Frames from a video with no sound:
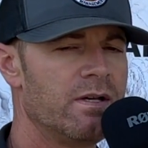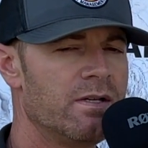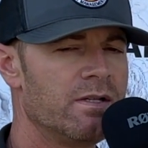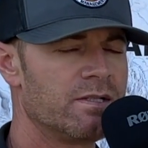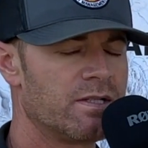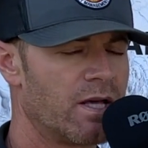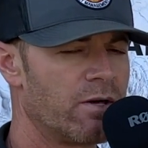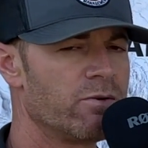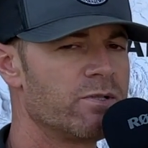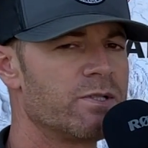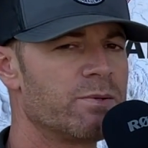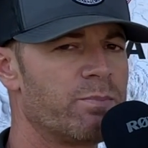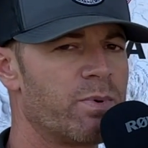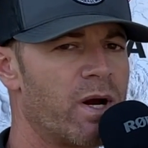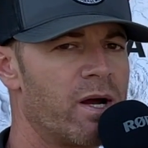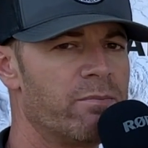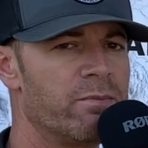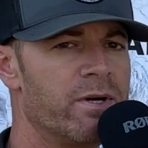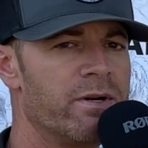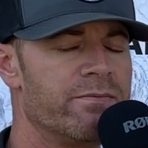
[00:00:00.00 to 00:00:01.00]
So that was the
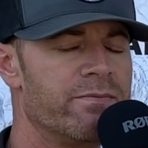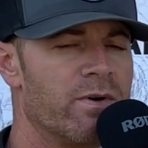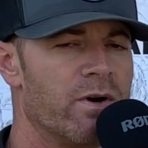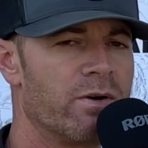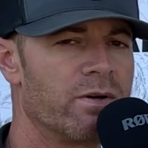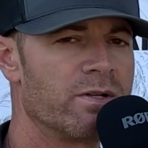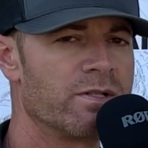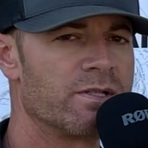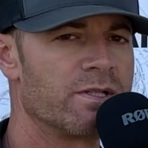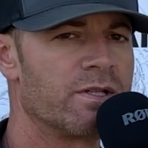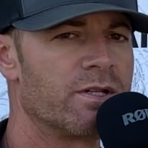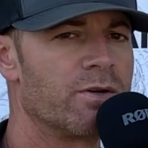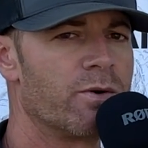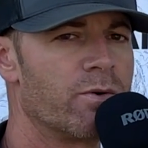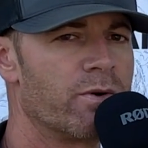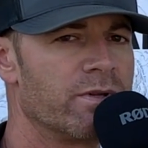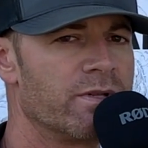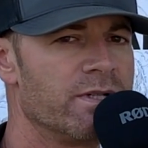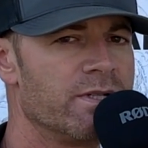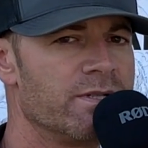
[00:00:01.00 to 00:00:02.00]
primary focus on the
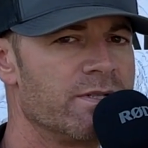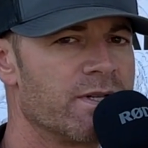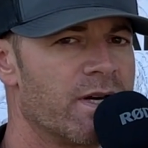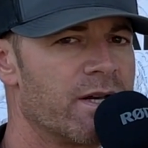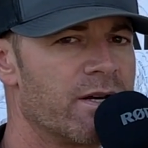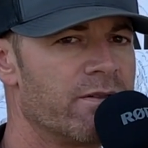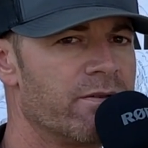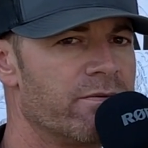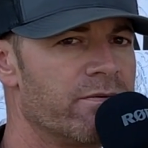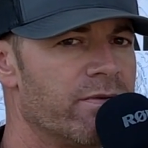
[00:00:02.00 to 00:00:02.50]
northeast side of the